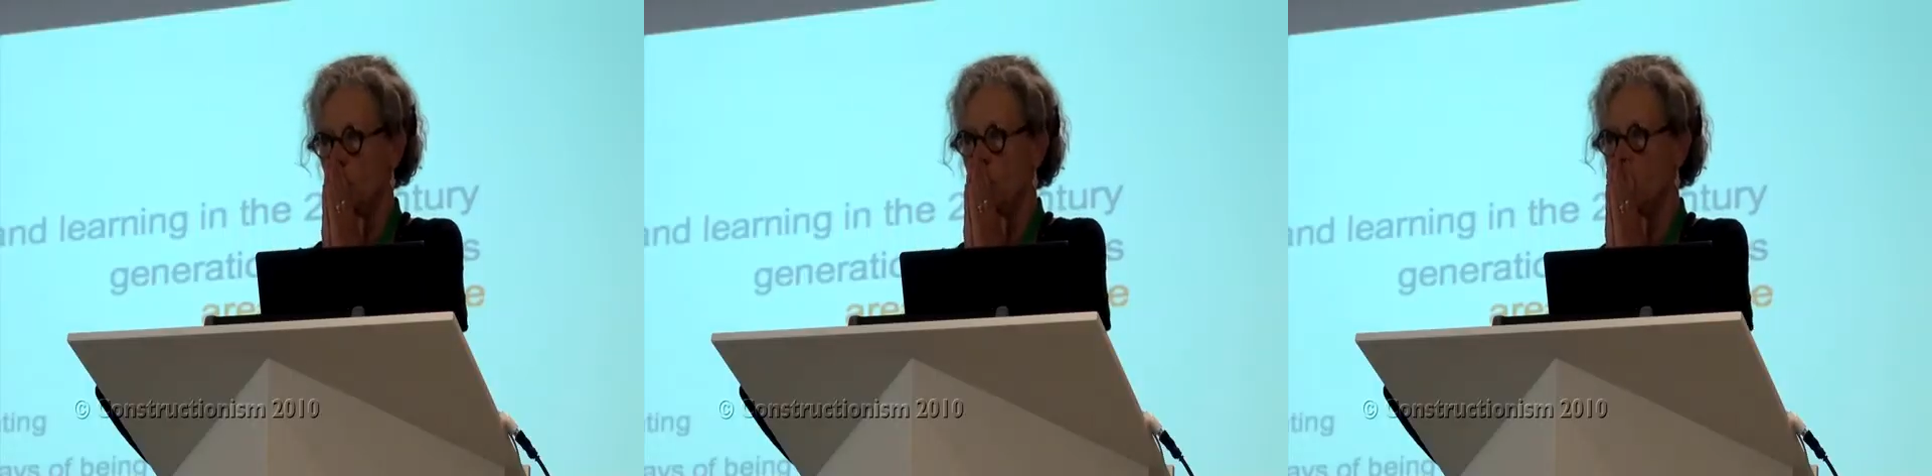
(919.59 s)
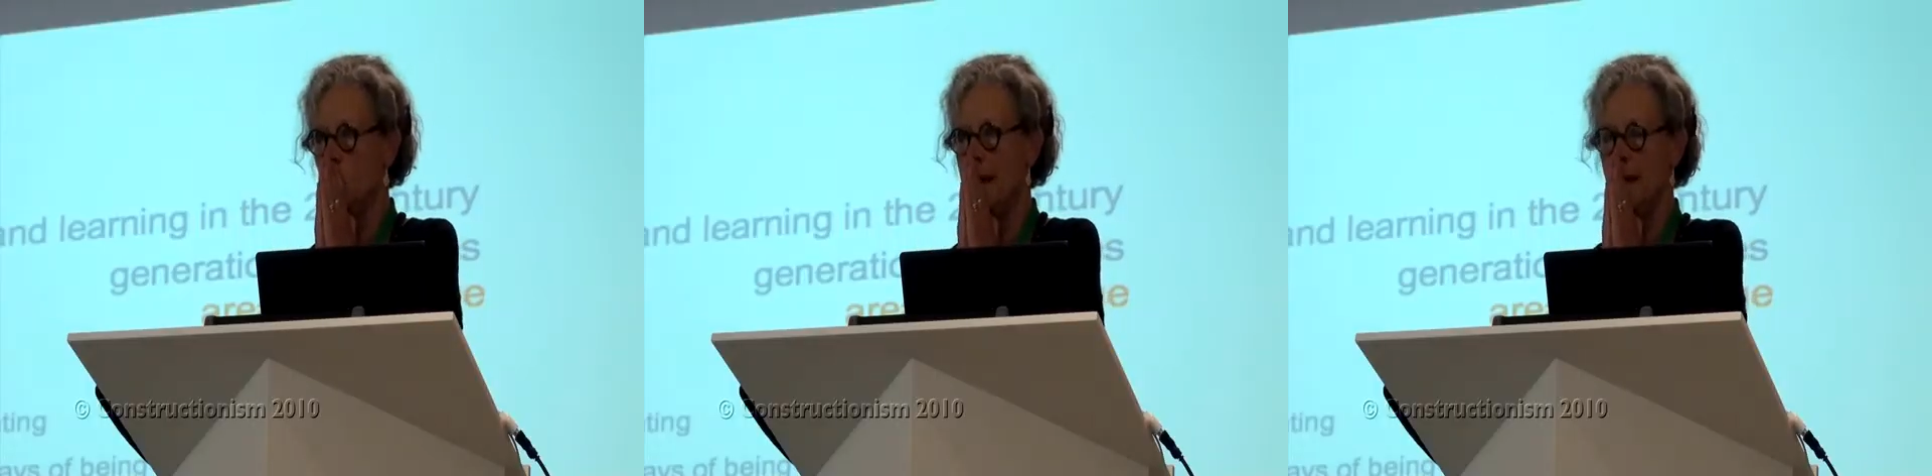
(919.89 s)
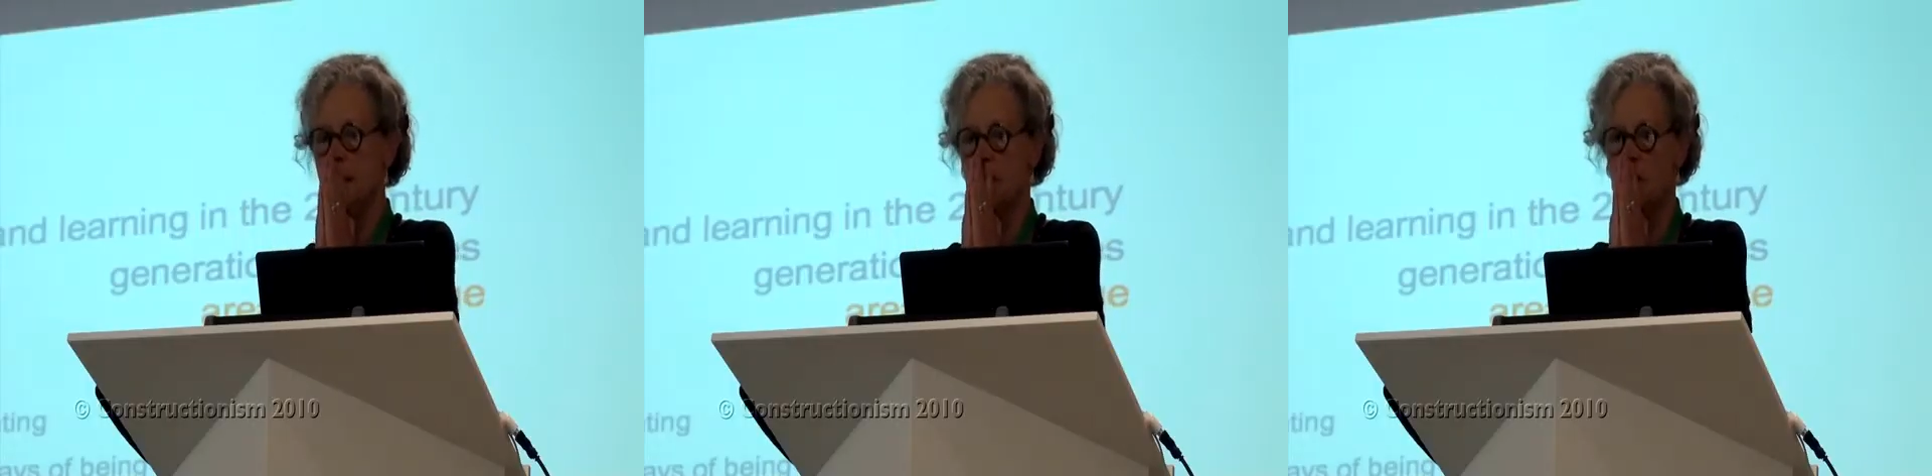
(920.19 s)

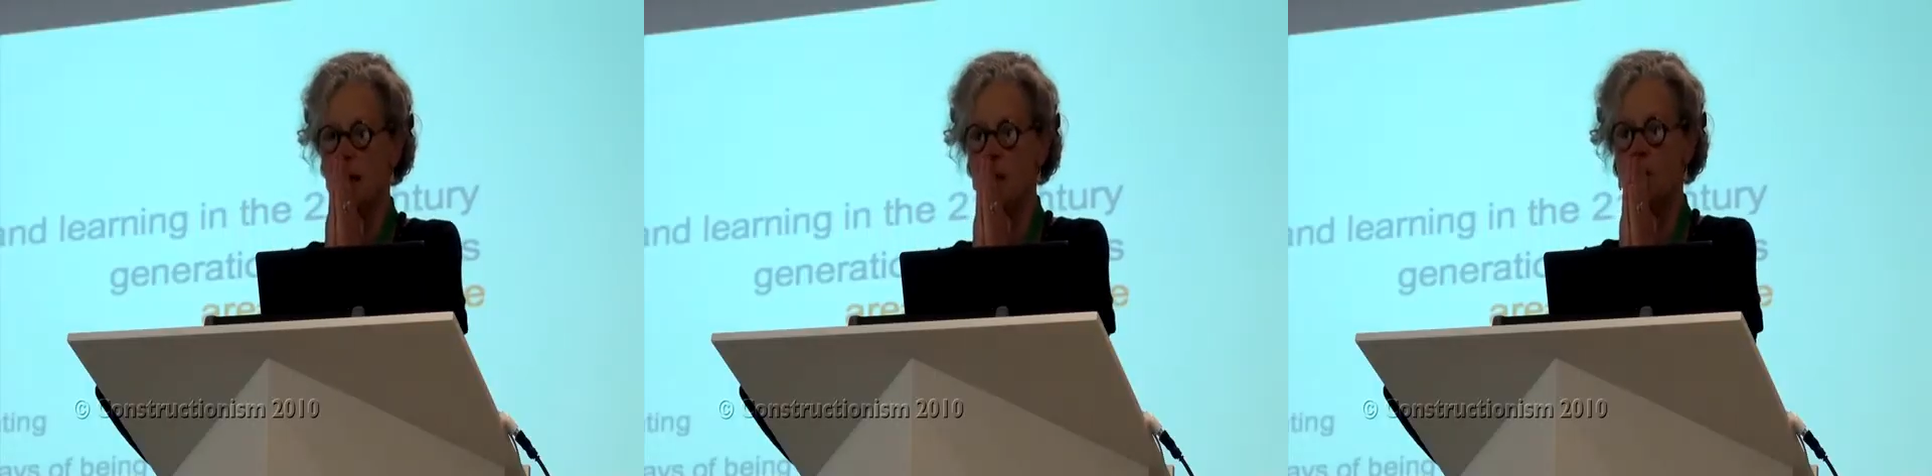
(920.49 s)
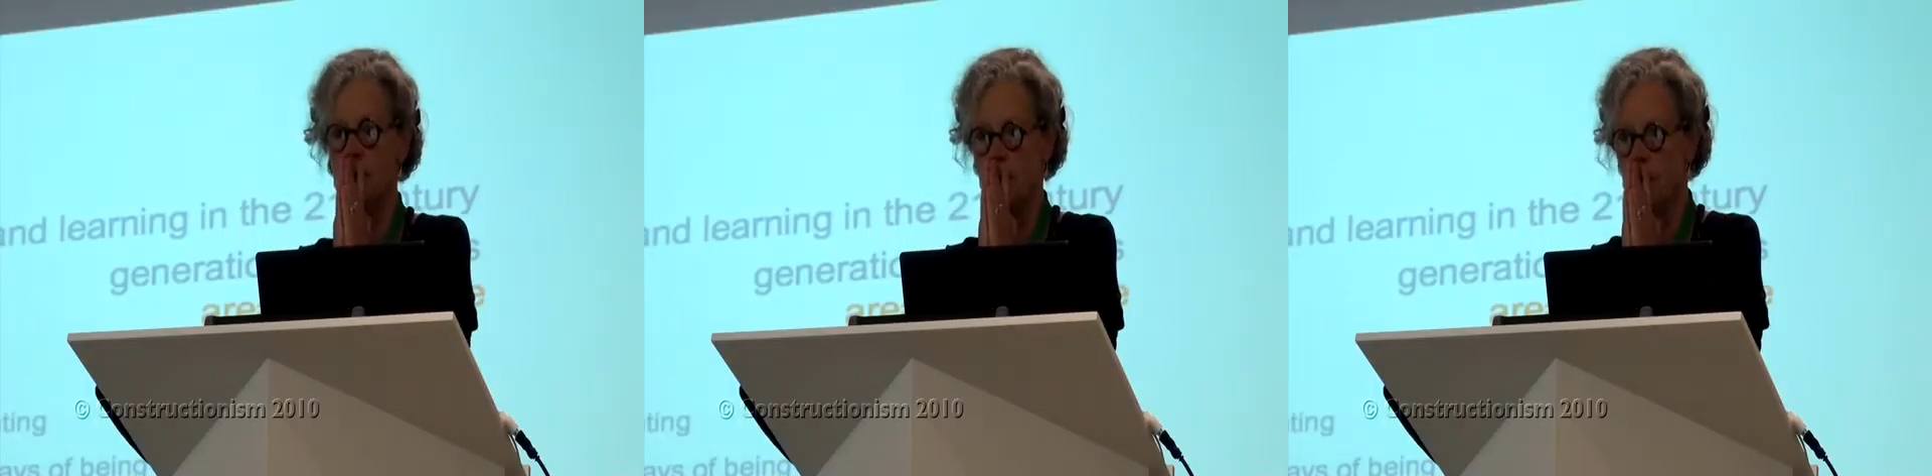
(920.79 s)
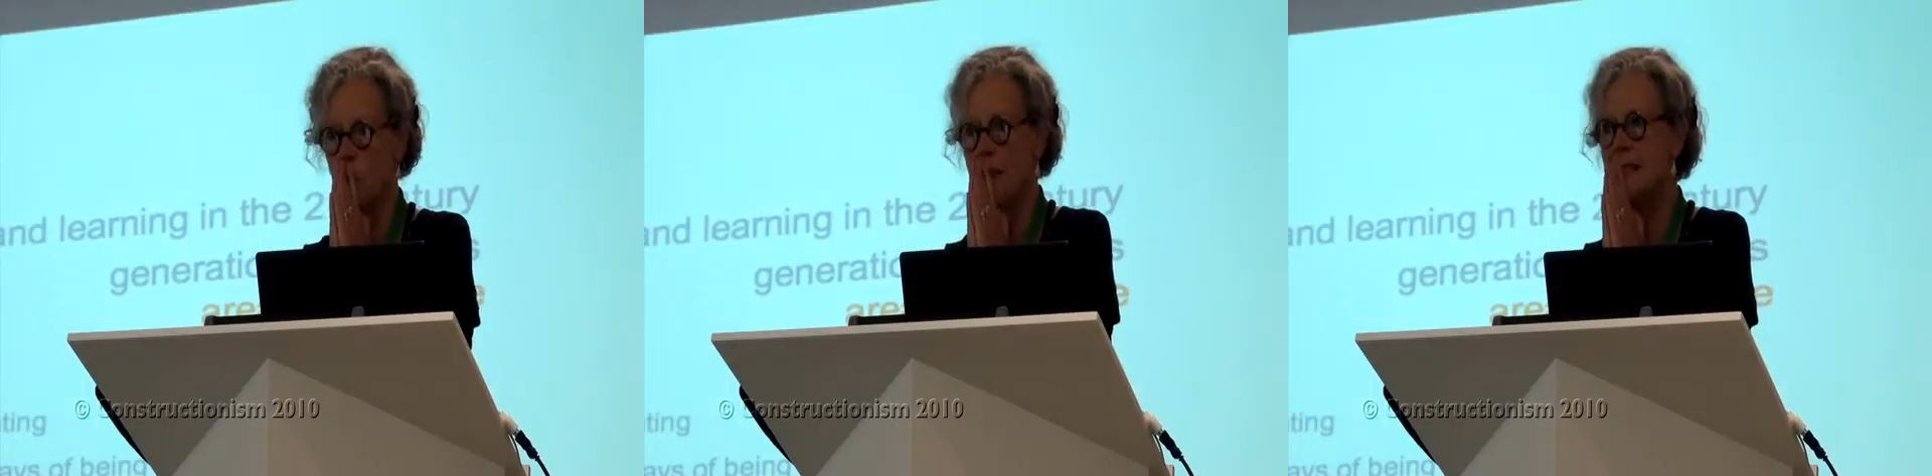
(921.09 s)
today's children,
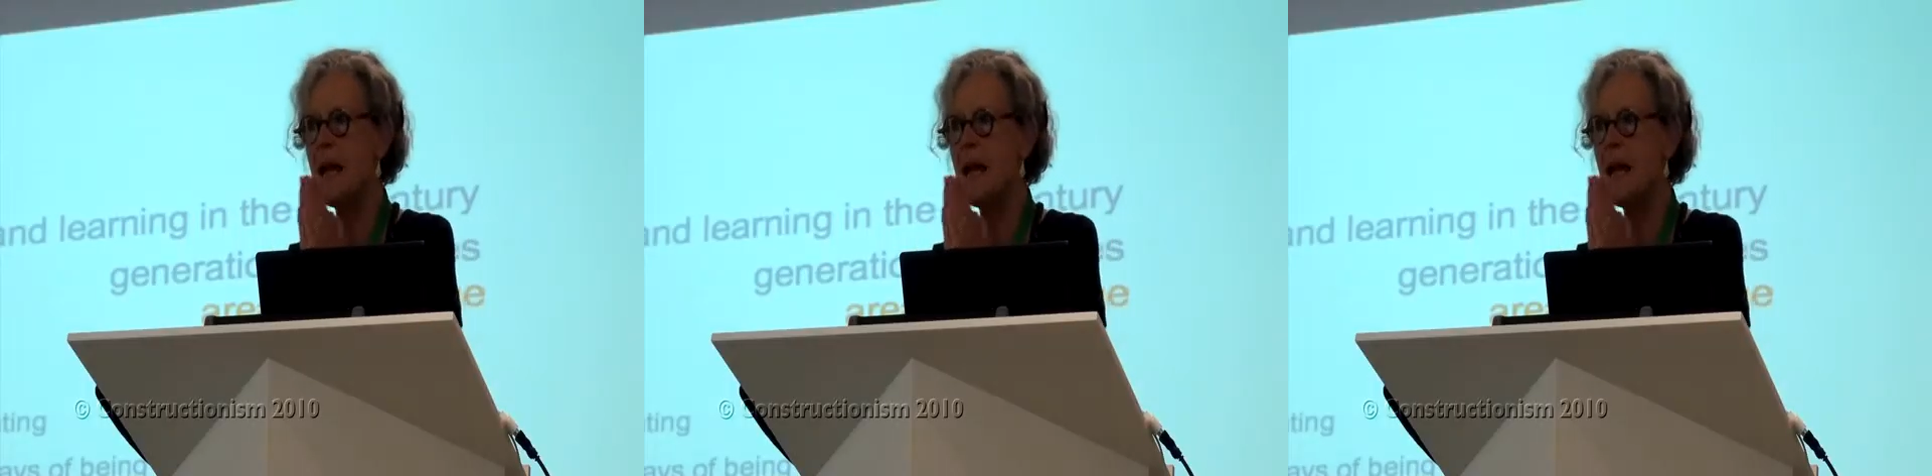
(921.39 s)
what